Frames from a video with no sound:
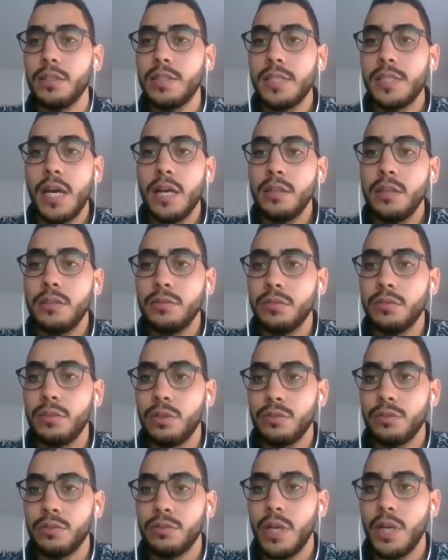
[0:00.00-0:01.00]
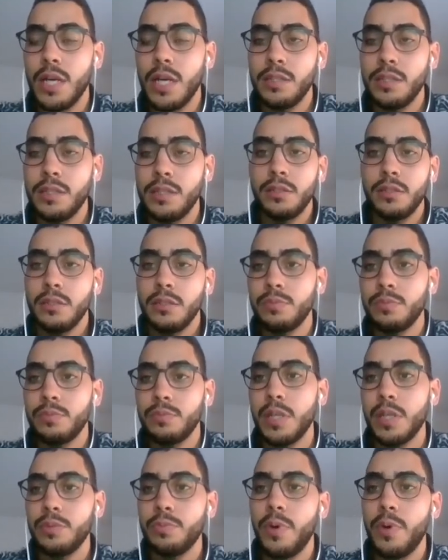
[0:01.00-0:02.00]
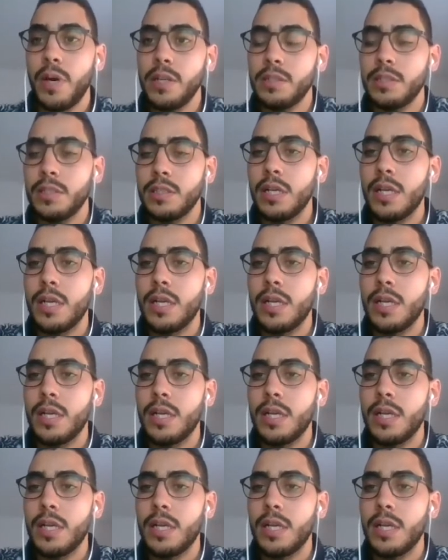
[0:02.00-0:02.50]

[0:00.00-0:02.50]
sand or as small parts.